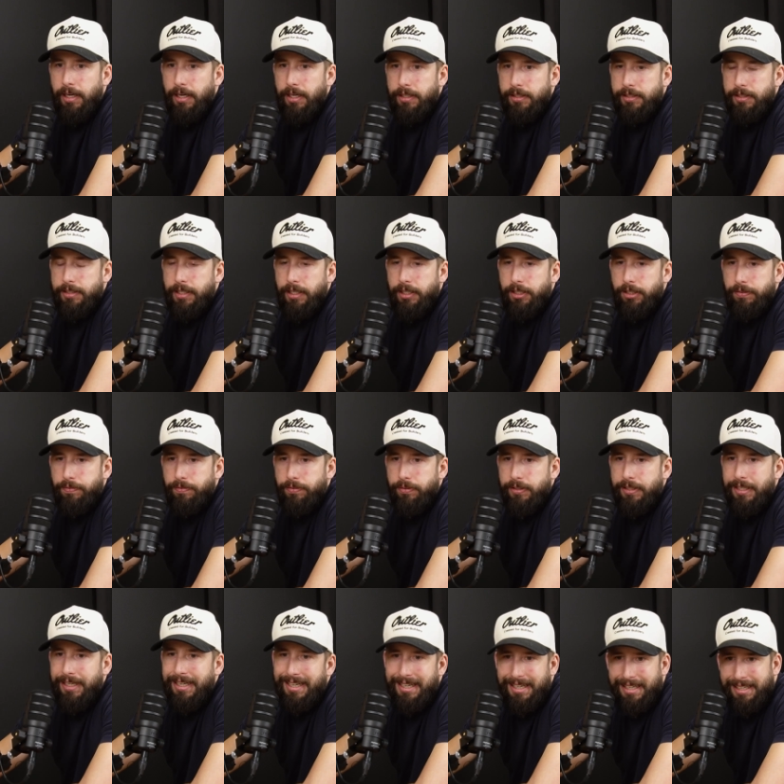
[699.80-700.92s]
excited for
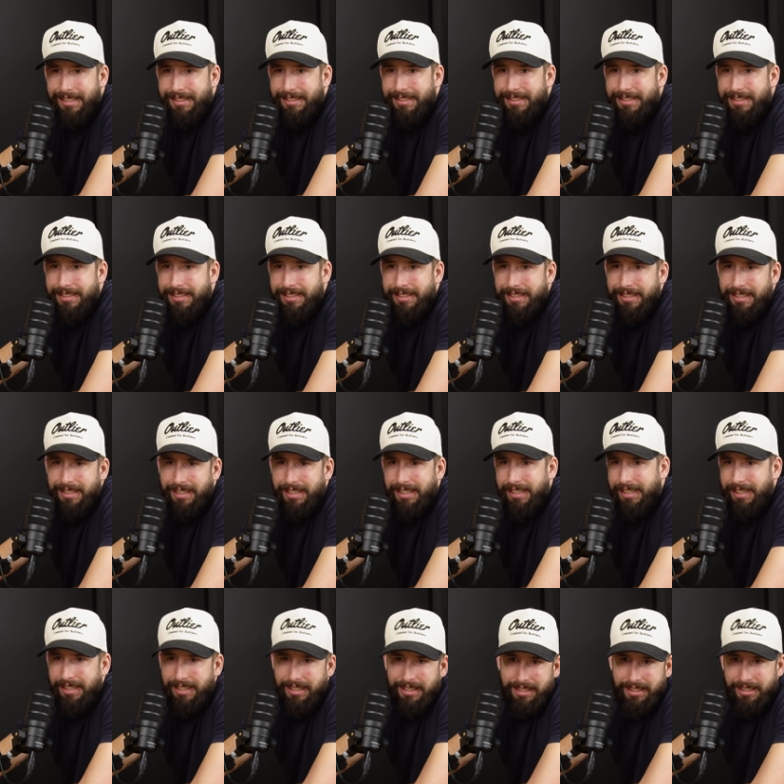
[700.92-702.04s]
that.
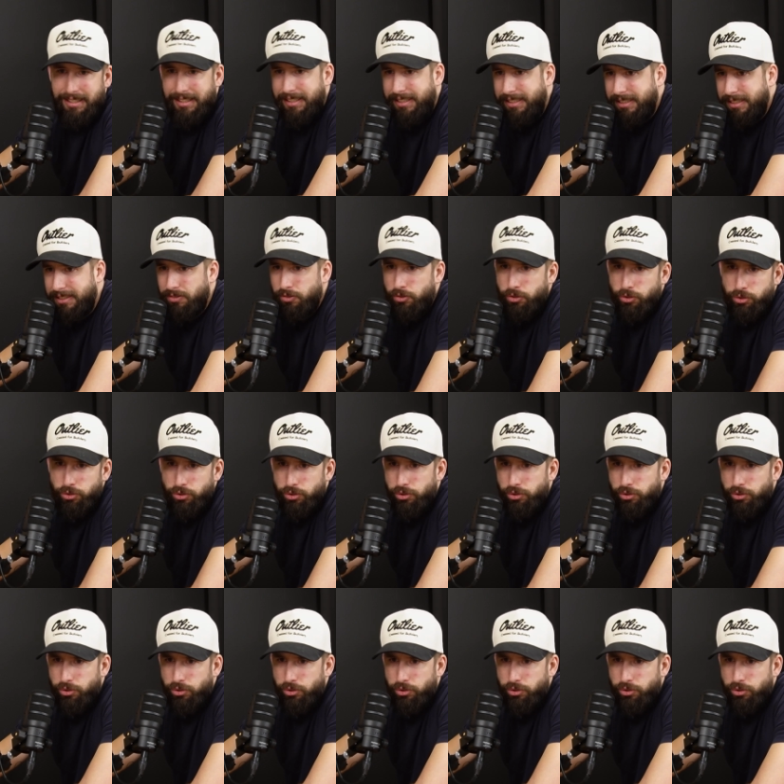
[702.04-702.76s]
And